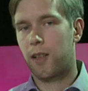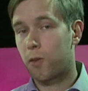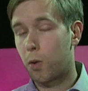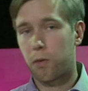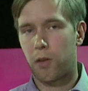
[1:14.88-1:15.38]
that
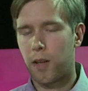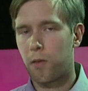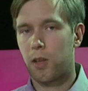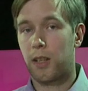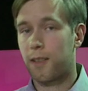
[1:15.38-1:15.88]
it grows
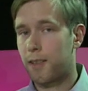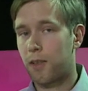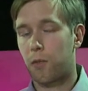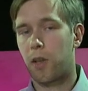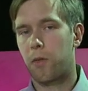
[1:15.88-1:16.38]
forever and
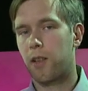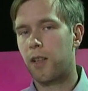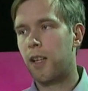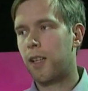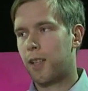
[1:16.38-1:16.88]
exists forever,
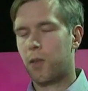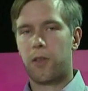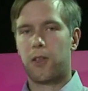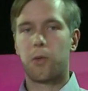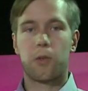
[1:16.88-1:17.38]
it
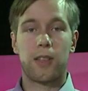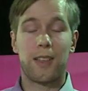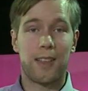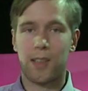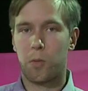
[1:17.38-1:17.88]
was used
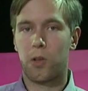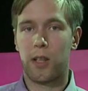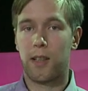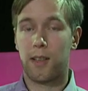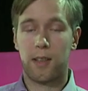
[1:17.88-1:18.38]
in that
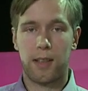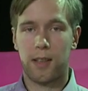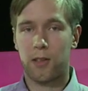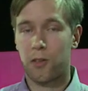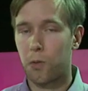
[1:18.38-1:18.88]
model that
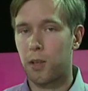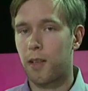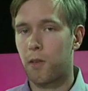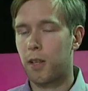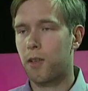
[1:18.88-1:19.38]
I showed
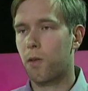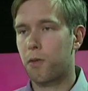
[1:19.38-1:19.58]
in that video.